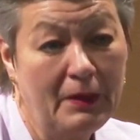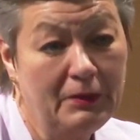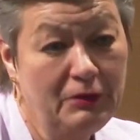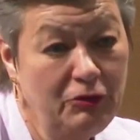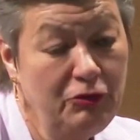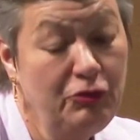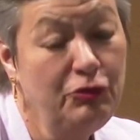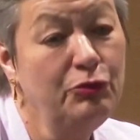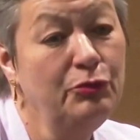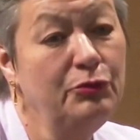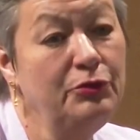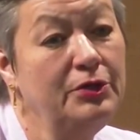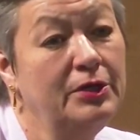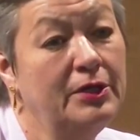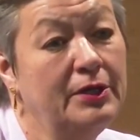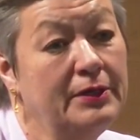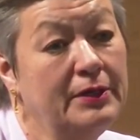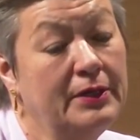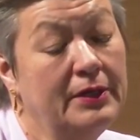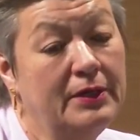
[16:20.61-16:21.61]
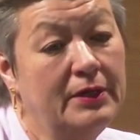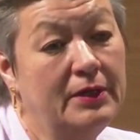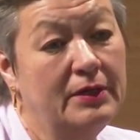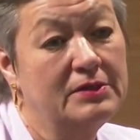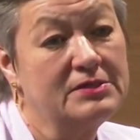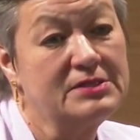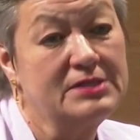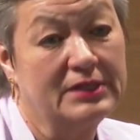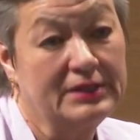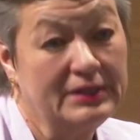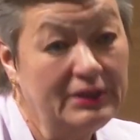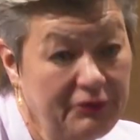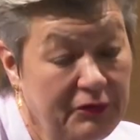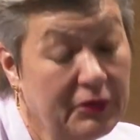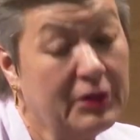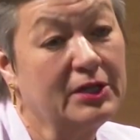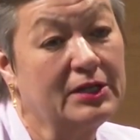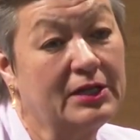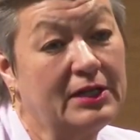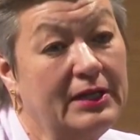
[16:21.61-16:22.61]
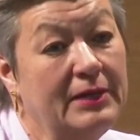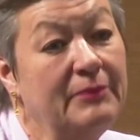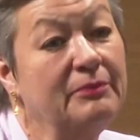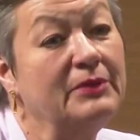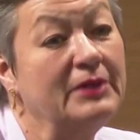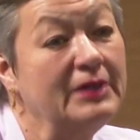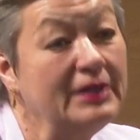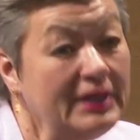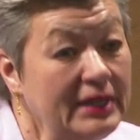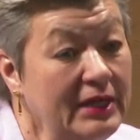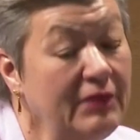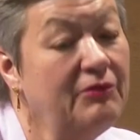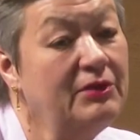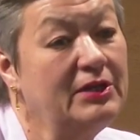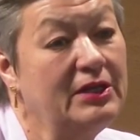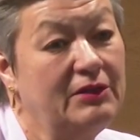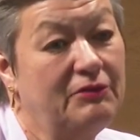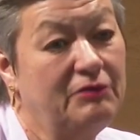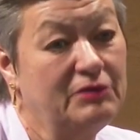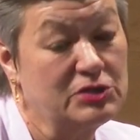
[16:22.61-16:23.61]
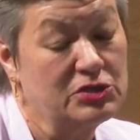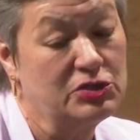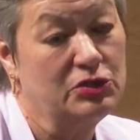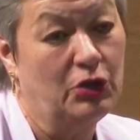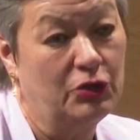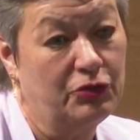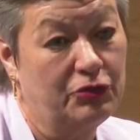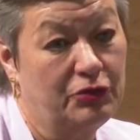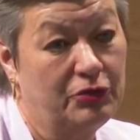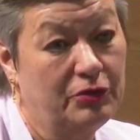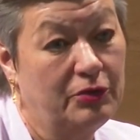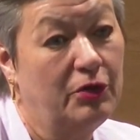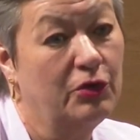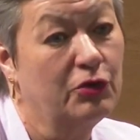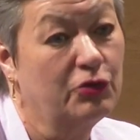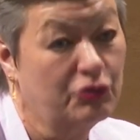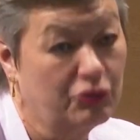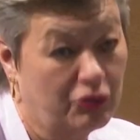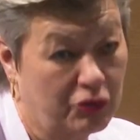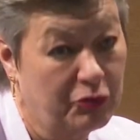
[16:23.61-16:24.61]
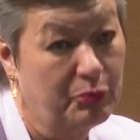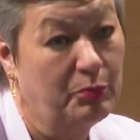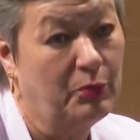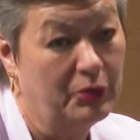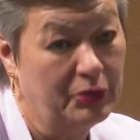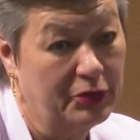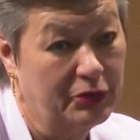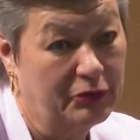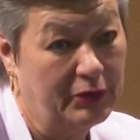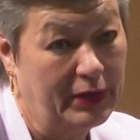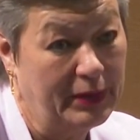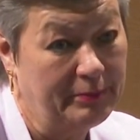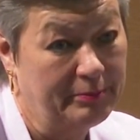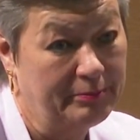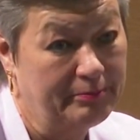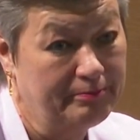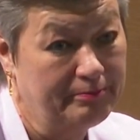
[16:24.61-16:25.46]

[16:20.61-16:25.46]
the union significantly, even if it's not a cross-border crime.